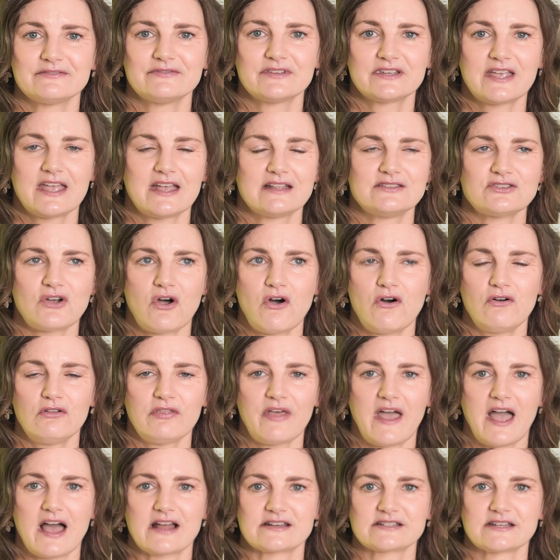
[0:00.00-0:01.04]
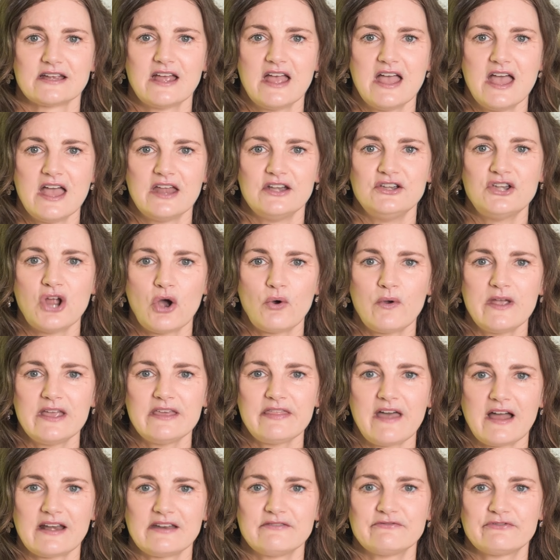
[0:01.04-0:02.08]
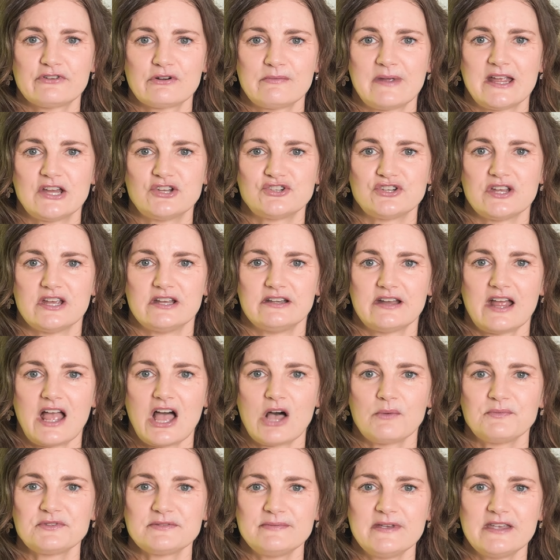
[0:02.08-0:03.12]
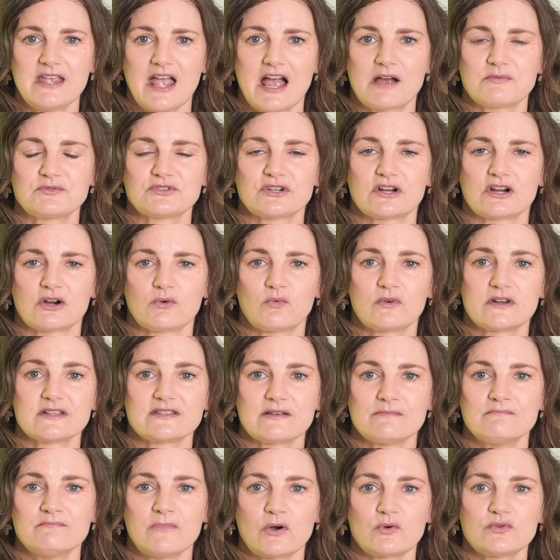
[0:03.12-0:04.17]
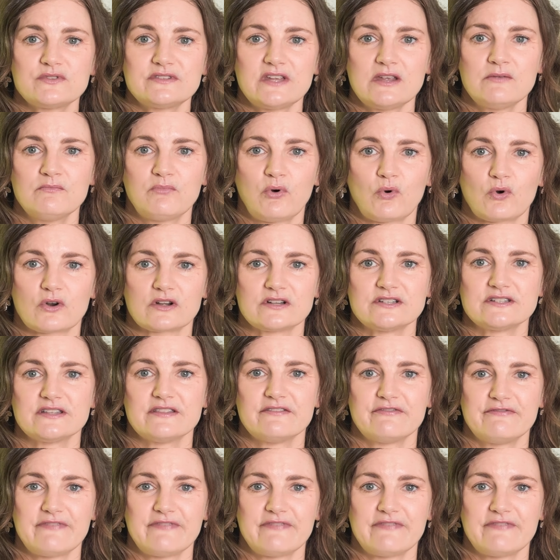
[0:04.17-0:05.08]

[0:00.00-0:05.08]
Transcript: of the kids, all that. Knowing that information helps me capture what is most important to the